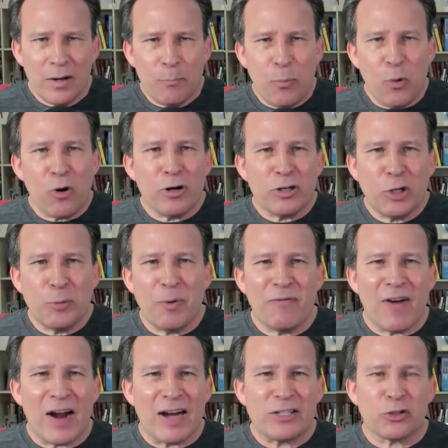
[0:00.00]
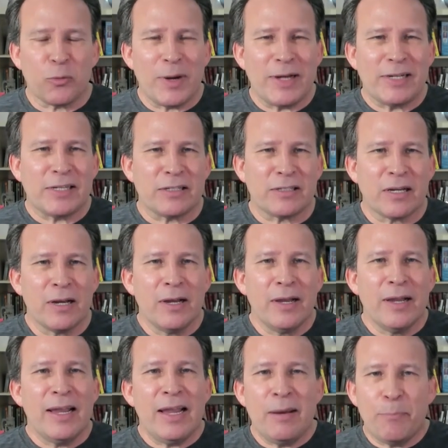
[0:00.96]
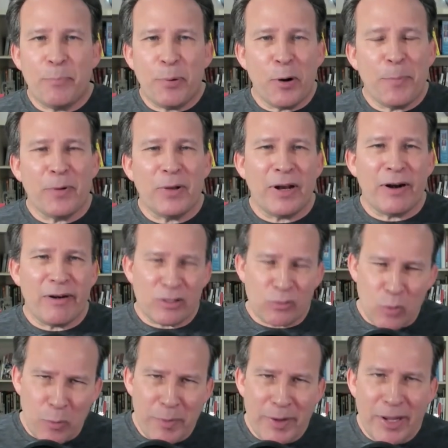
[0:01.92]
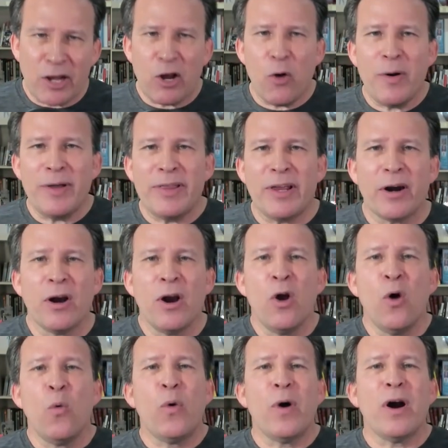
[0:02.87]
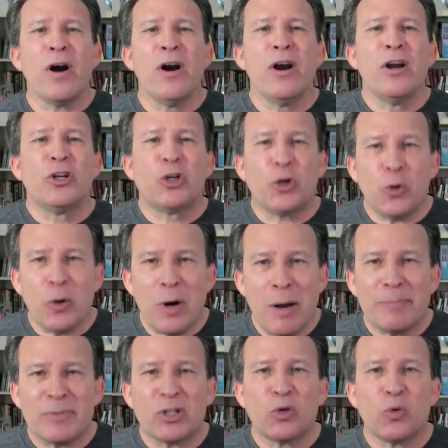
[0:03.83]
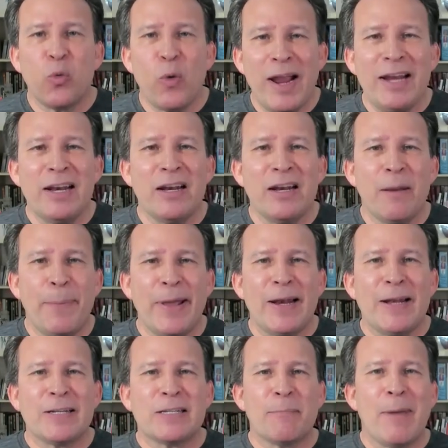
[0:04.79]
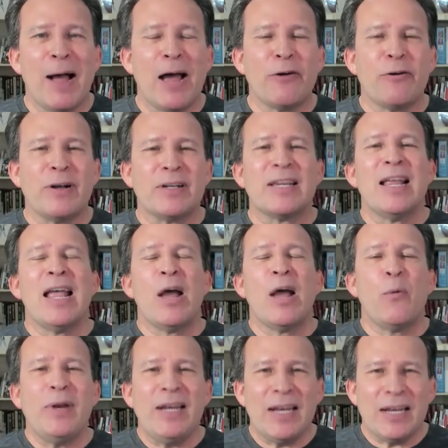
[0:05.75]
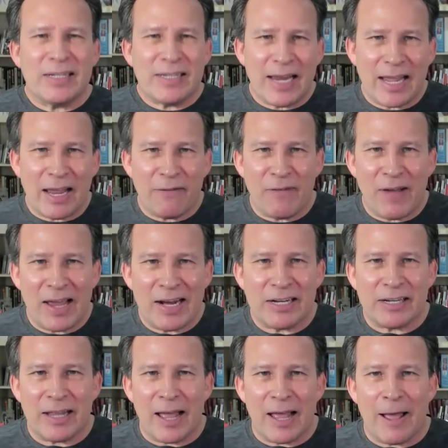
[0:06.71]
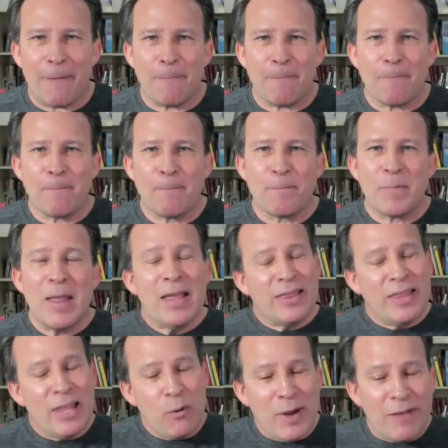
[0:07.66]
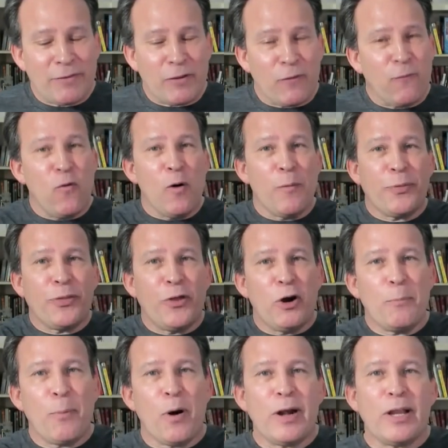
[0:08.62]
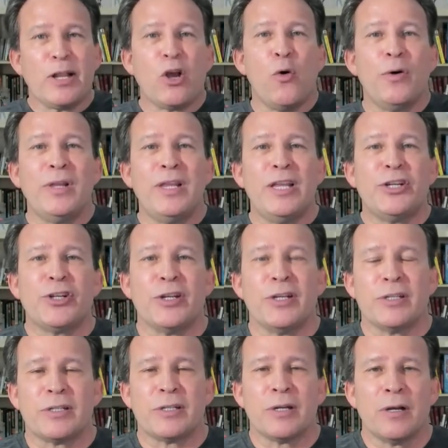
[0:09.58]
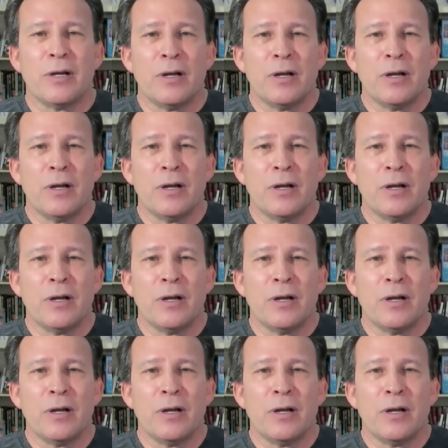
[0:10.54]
board of supervisors races in purple areas where we can go in there, where Trump swayed independents and moderates, and we need to take advantage of that. Then we have to form third-party coalitions